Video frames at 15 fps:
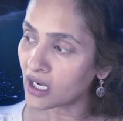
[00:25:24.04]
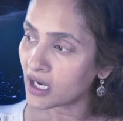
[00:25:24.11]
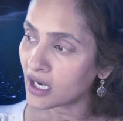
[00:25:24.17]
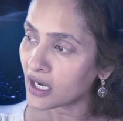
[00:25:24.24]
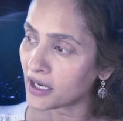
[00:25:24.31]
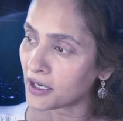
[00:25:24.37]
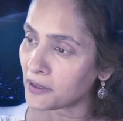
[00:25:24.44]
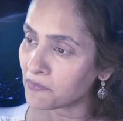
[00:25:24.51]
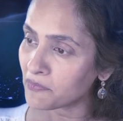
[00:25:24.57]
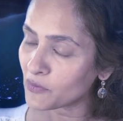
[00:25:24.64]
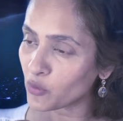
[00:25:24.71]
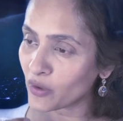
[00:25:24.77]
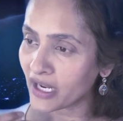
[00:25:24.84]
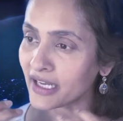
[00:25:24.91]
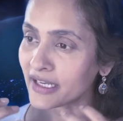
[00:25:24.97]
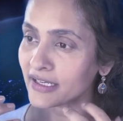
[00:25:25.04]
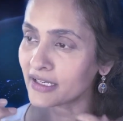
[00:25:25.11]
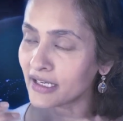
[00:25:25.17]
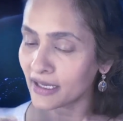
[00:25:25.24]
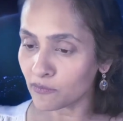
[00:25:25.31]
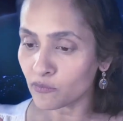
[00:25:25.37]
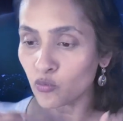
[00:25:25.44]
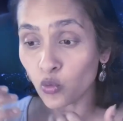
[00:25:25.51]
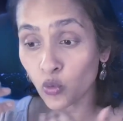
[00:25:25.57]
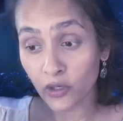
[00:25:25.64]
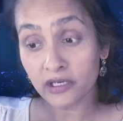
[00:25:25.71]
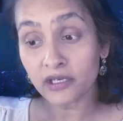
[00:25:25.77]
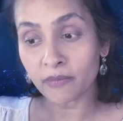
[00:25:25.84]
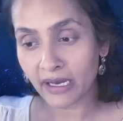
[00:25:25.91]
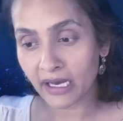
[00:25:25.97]
what I am
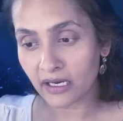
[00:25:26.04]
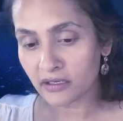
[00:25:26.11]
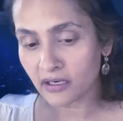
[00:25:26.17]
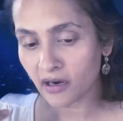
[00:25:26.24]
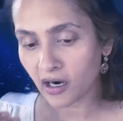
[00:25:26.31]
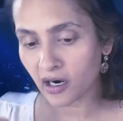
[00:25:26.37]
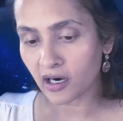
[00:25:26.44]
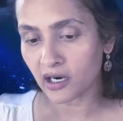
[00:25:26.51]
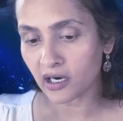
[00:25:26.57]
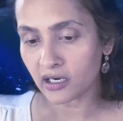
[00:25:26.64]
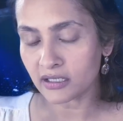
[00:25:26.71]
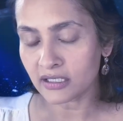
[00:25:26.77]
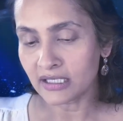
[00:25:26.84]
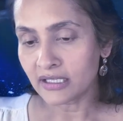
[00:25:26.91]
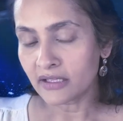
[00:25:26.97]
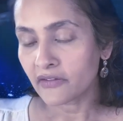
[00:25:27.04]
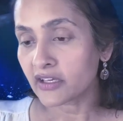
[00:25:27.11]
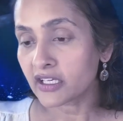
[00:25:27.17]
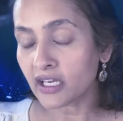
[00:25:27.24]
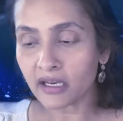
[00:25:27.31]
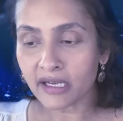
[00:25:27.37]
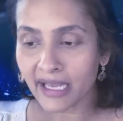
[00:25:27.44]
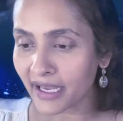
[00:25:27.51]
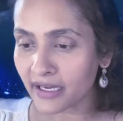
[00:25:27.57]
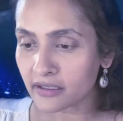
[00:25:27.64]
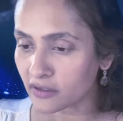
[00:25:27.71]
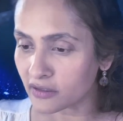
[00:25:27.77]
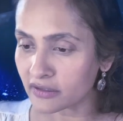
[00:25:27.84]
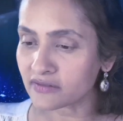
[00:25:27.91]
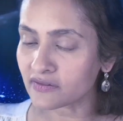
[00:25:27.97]
worried about are the young
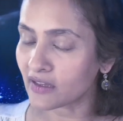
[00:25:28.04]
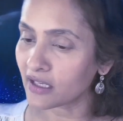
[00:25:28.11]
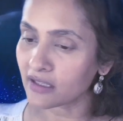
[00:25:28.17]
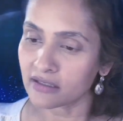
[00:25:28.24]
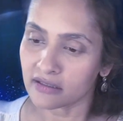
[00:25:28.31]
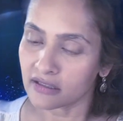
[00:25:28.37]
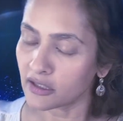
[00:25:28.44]
hackers that,